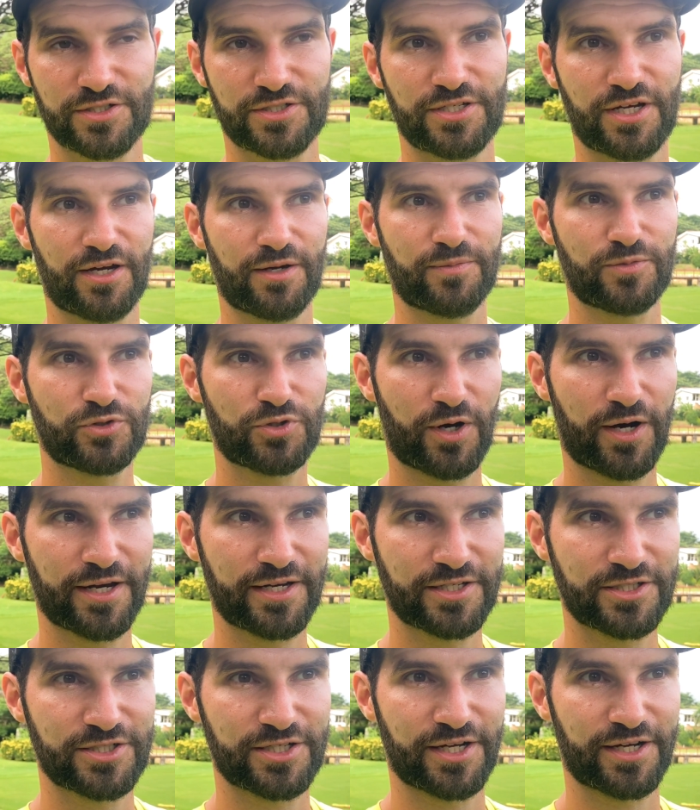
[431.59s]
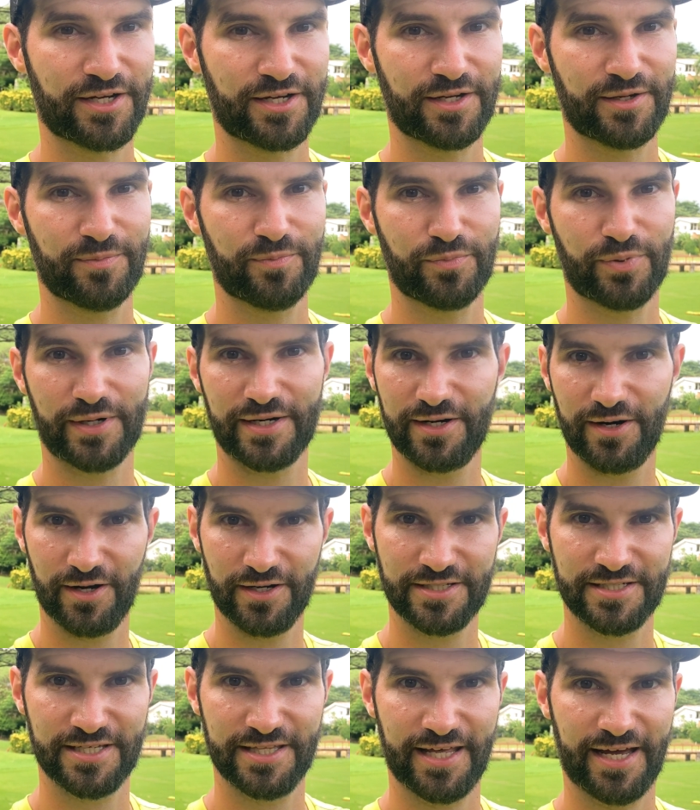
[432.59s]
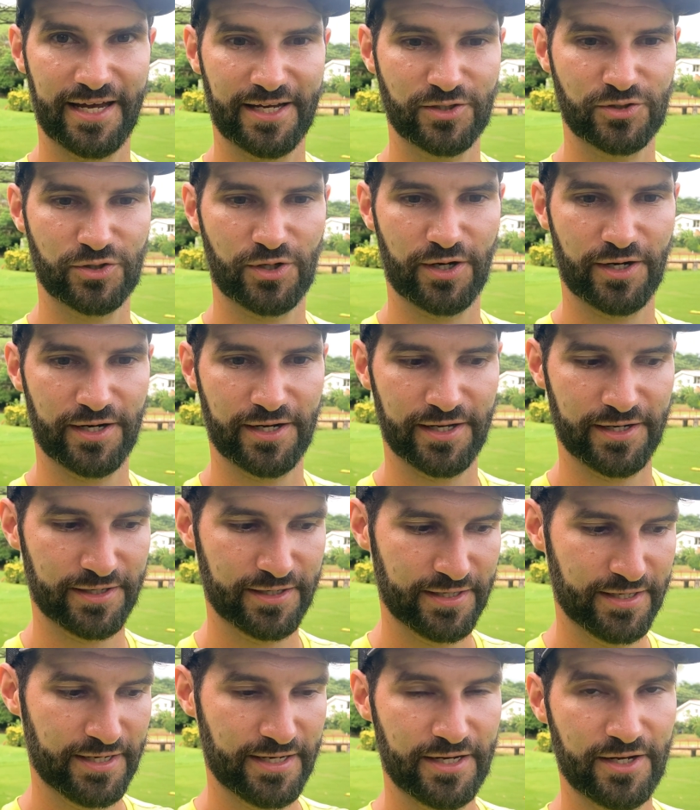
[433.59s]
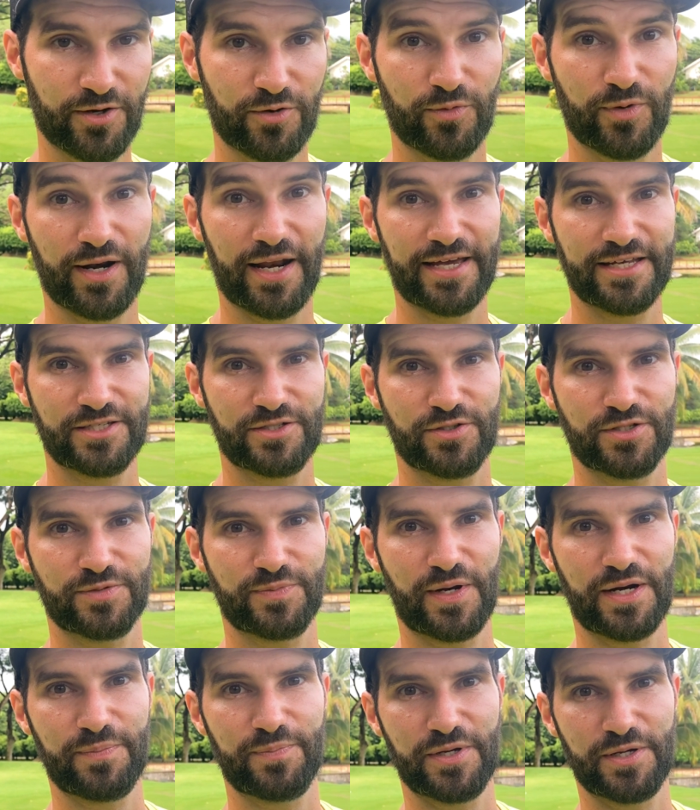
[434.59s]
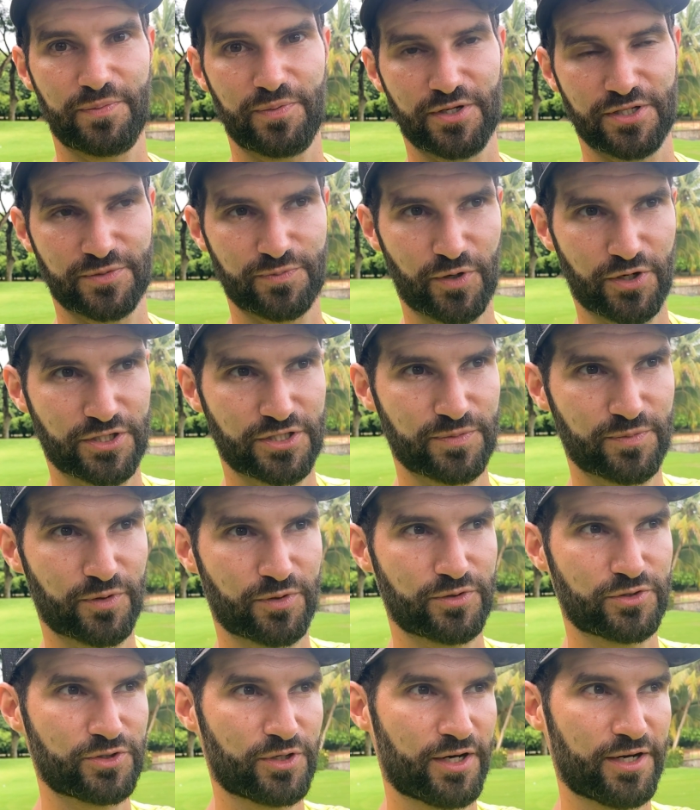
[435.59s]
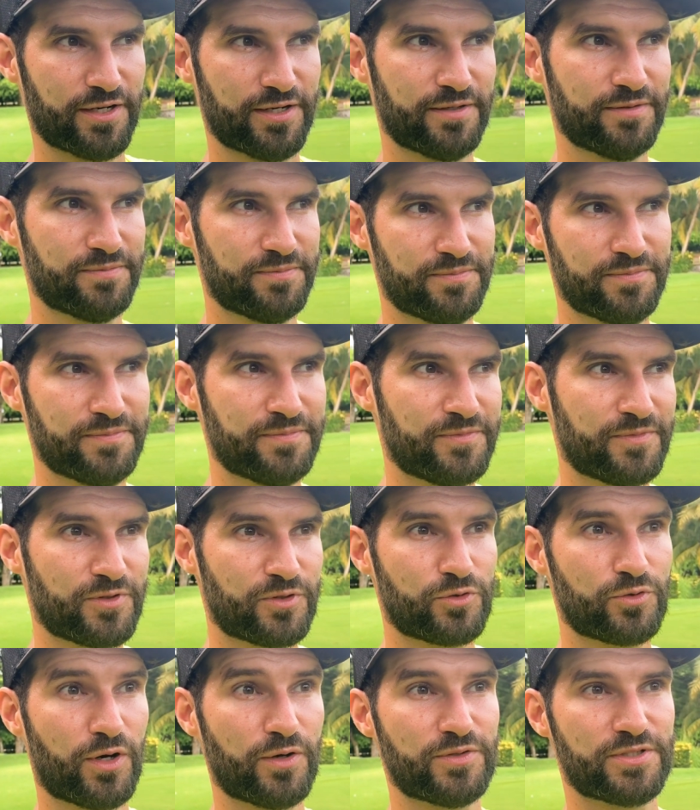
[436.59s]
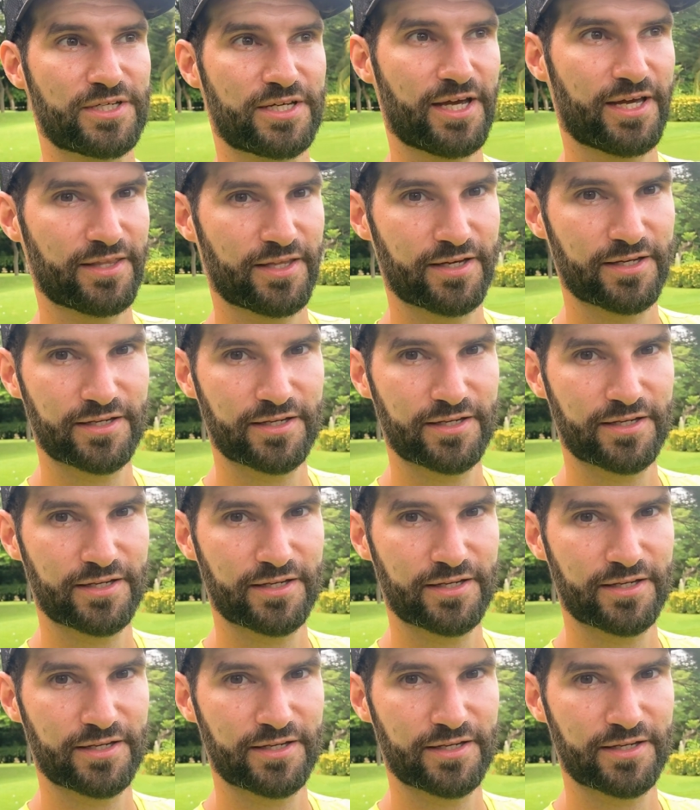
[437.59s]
So I'm trying to bring light to that and trying to relate to as many people as possible and try and grow together.